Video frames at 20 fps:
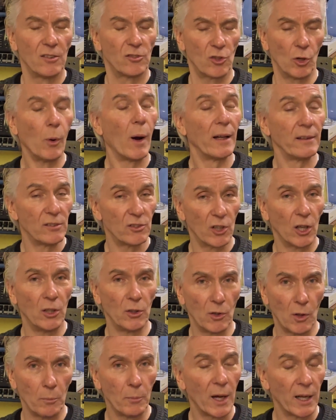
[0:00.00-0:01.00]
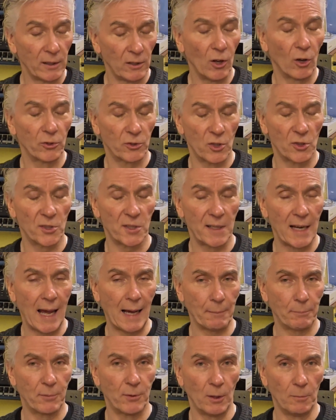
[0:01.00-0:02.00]
to undo them and not to
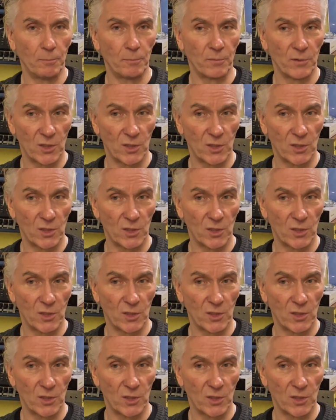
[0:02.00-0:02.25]
snap them.